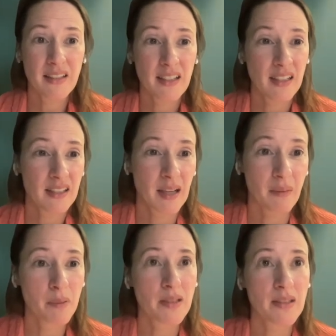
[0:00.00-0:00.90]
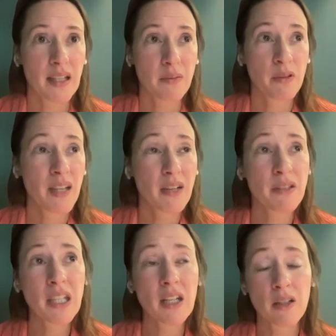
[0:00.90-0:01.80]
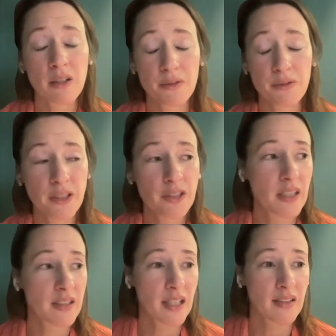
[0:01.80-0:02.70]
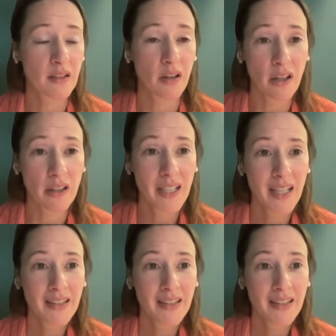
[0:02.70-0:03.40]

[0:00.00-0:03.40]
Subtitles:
are numbers that with every kilo of fish that gets caught,